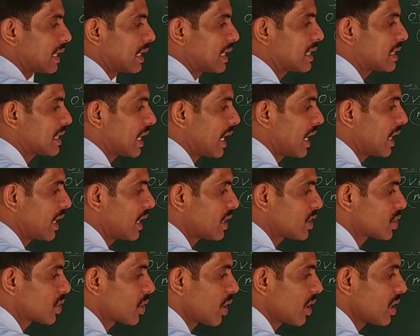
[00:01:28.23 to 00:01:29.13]
This end
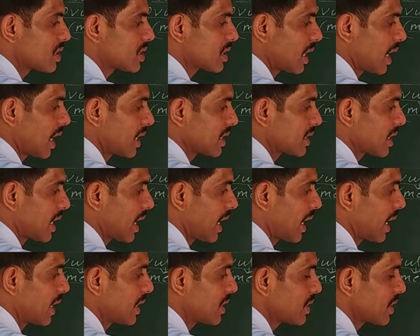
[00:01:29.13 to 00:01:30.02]
is called chalaza
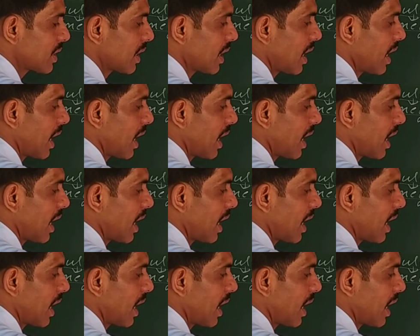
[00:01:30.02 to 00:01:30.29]
end